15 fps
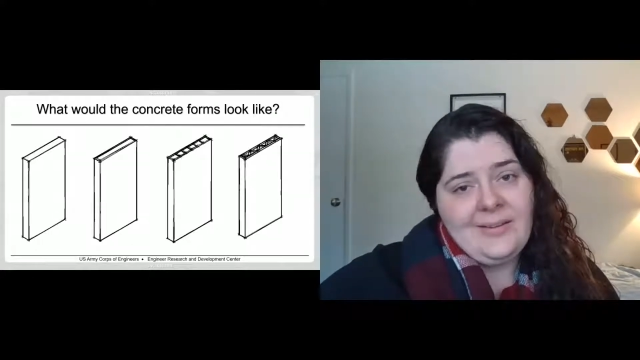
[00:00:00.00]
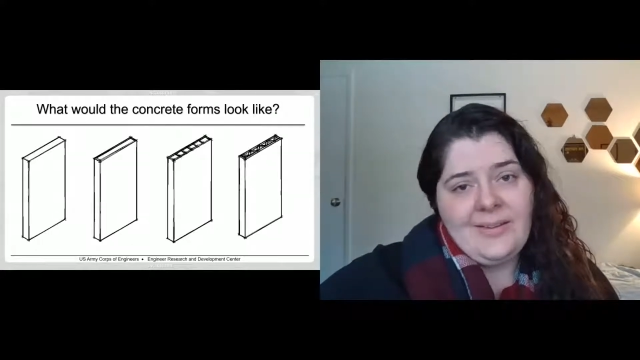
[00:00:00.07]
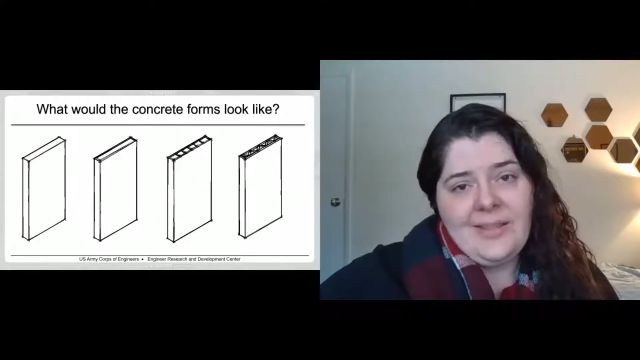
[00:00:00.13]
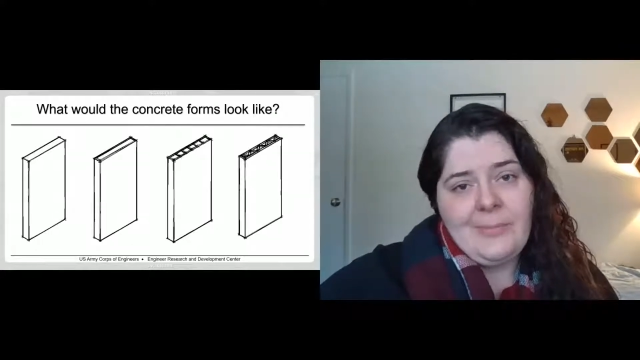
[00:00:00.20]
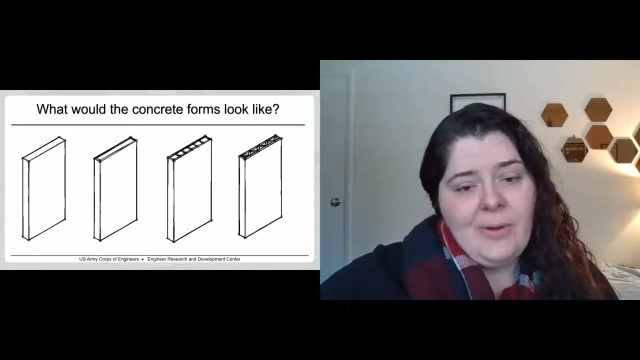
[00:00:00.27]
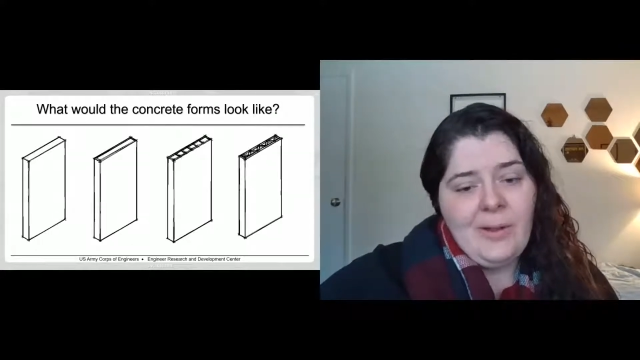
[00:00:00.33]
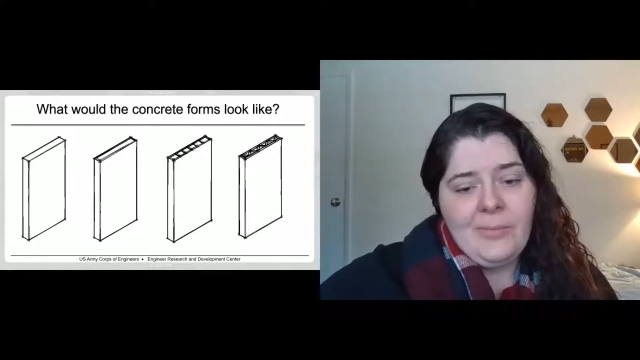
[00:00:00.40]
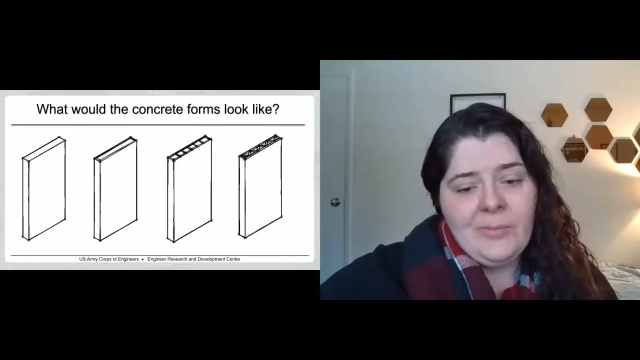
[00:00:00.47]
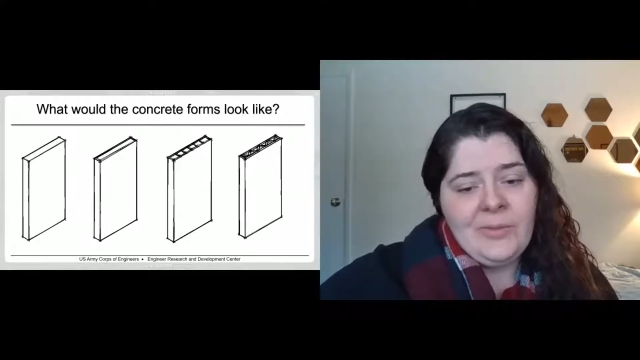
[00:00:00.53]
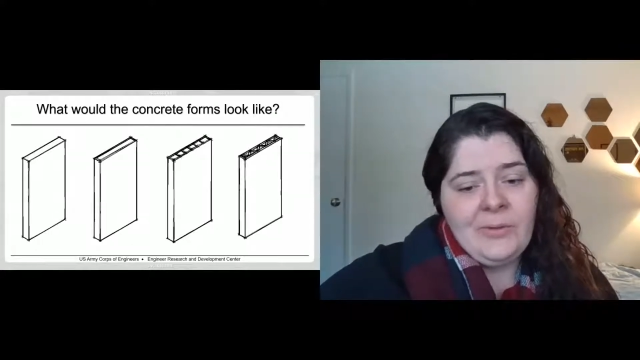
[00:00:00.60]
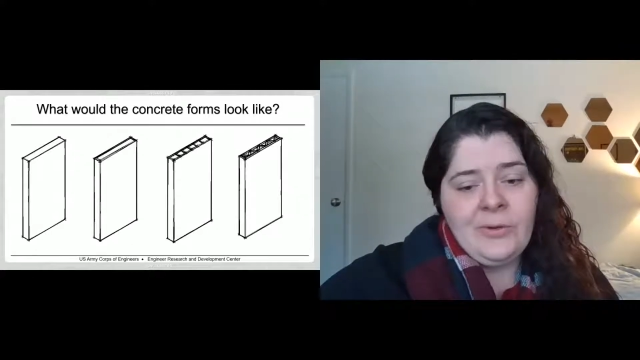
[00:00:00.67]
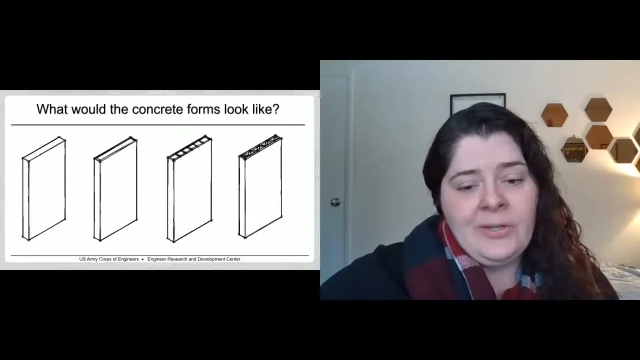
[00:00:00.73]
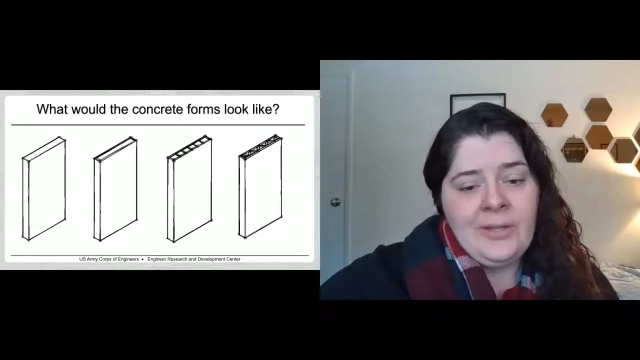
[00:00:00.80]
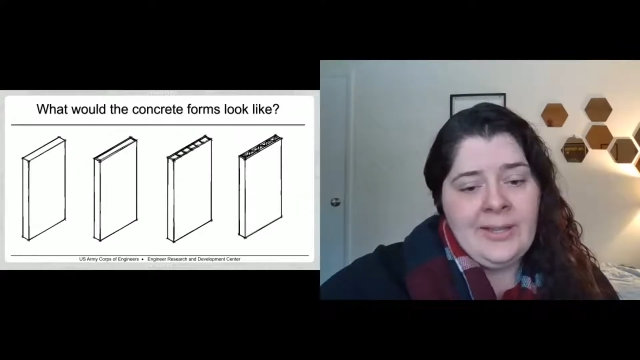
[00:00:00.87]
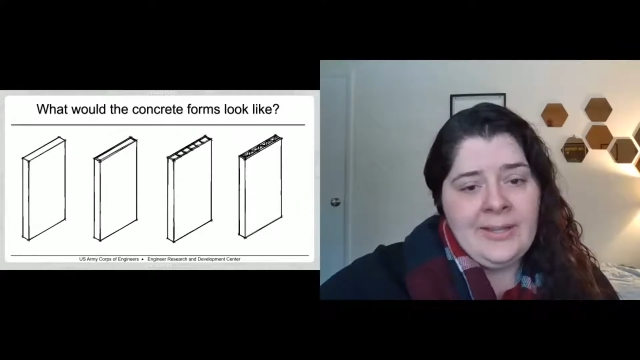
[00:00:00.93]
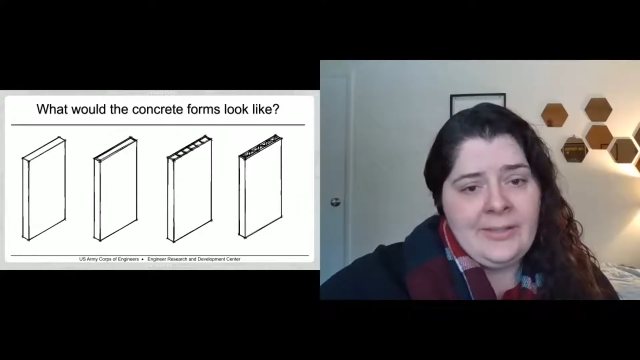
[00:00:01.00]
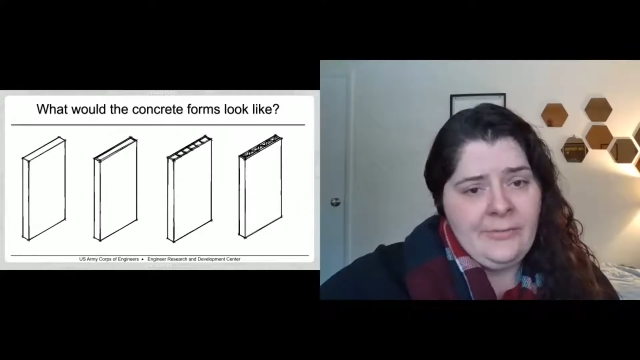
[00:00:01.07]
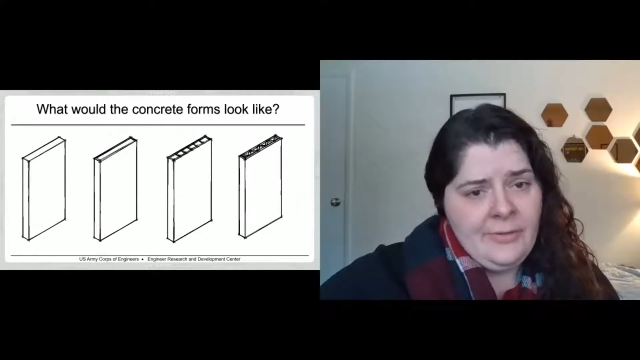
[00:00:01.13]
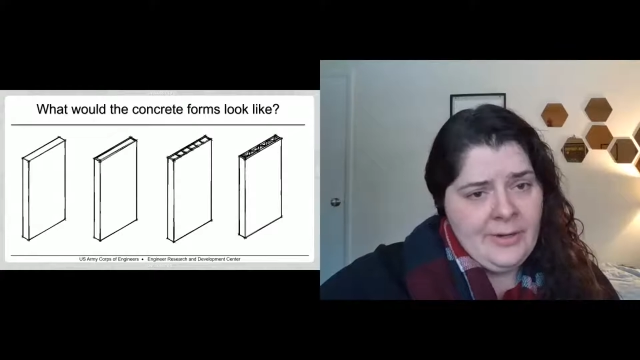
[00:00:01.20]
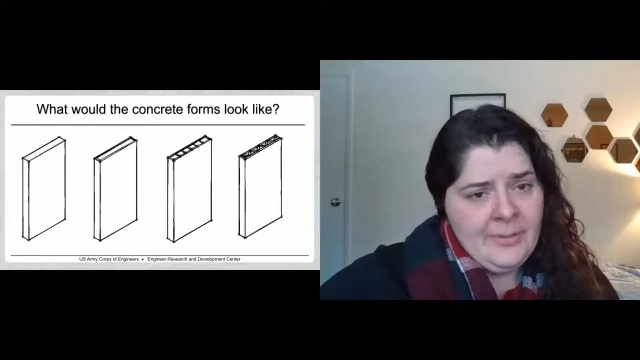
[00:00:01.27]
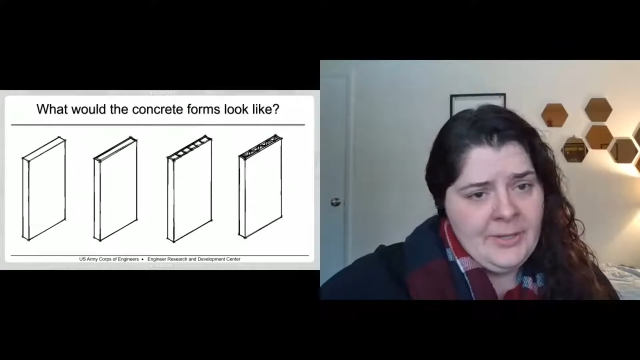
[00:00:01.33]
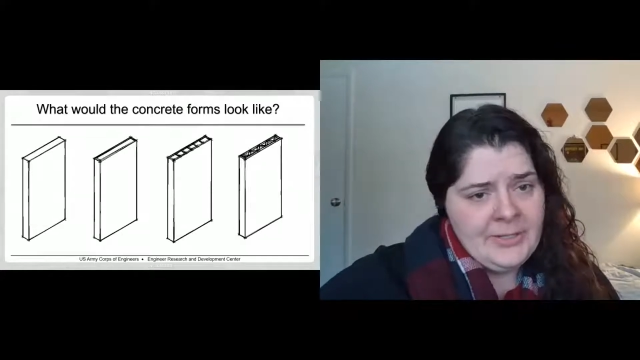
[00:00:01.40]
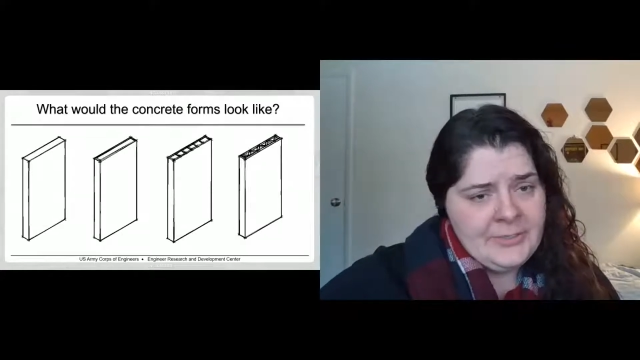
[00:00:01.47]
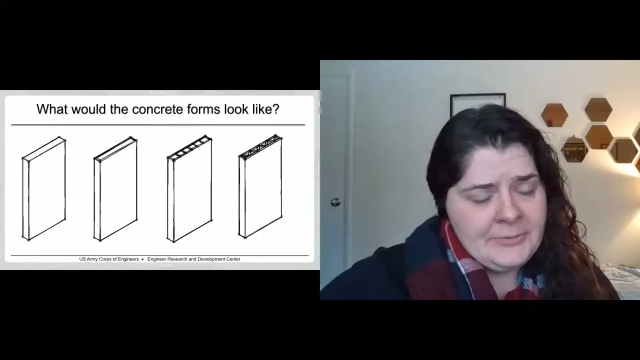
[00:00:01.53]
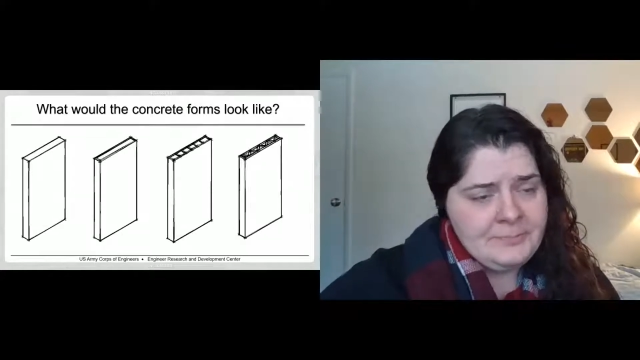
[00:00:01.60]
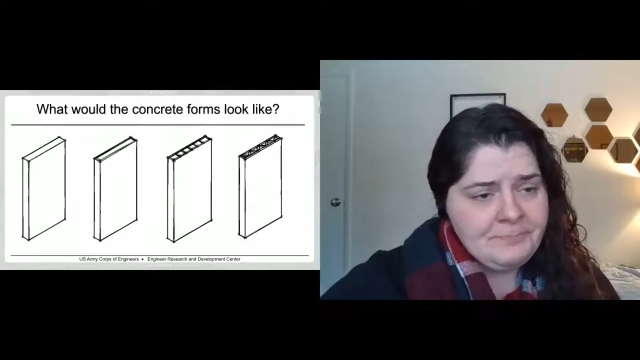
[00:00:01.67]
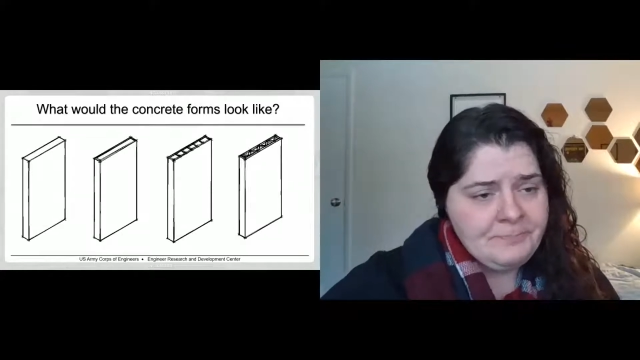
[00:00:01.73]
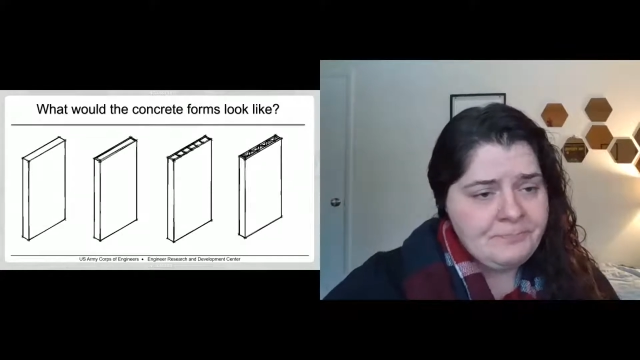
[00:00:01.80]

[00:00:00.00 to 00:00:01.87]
they probably wouldn't like you very much.